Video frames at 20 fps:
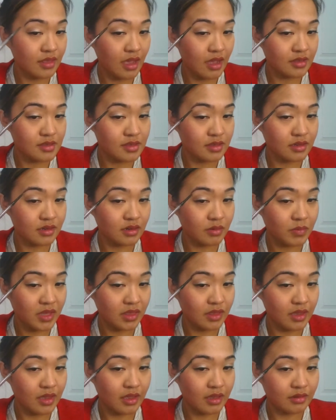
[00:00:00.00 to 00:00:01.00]
That's going to
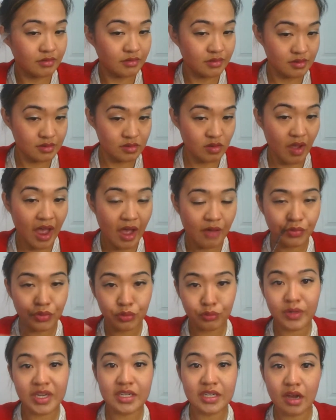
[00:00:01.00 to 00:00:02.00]
be the end. So I
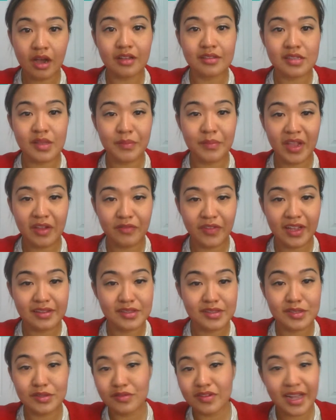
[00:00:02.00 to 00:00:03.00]
have 3 dots on my
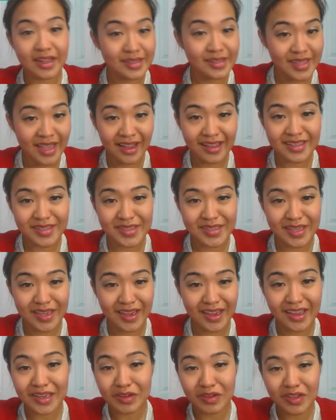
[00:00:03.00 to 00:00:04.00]
face. You guys can't
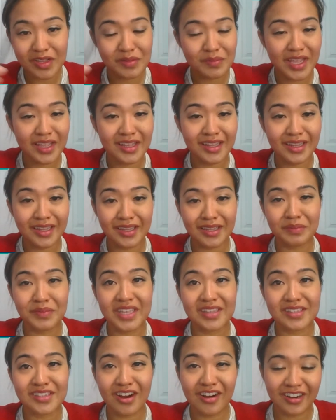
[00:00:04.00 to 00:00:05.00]
see it. You can make it a little
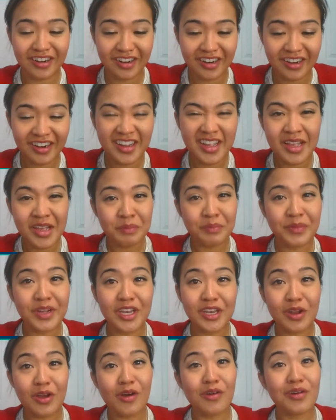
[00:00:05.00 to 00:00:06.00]
bit darker,
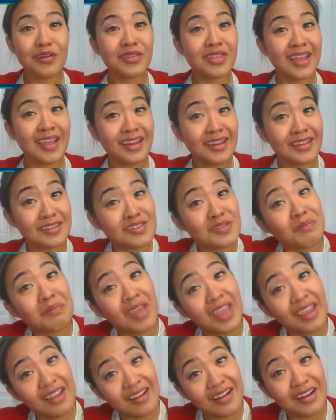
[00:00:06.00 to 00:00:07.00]
but know that it's
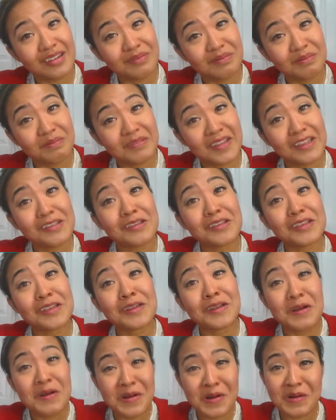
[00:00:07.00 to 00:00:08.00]
makeup and you
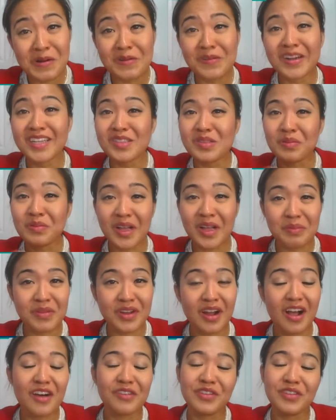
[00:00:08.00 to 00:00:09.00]
can always
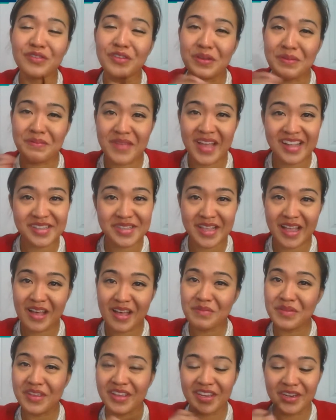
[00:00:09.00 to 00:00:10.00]
wipe it off. If you mess
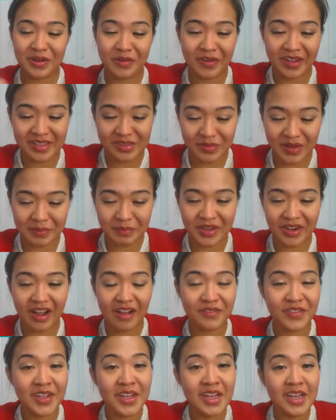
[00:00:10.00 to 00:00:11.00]
up, you can always wipe it
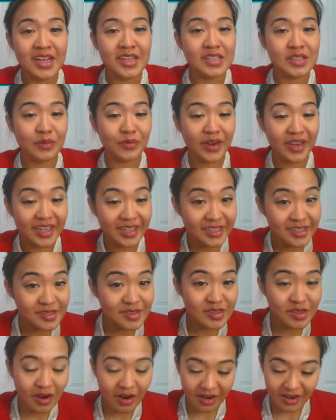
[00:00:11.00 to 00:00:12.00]
off. So we're going to
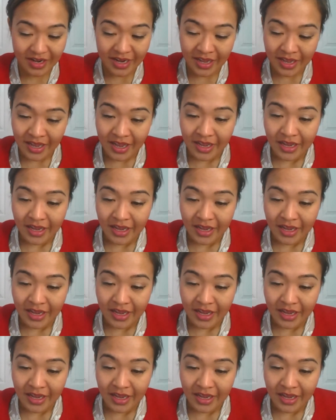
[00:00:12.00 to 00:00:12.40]
start.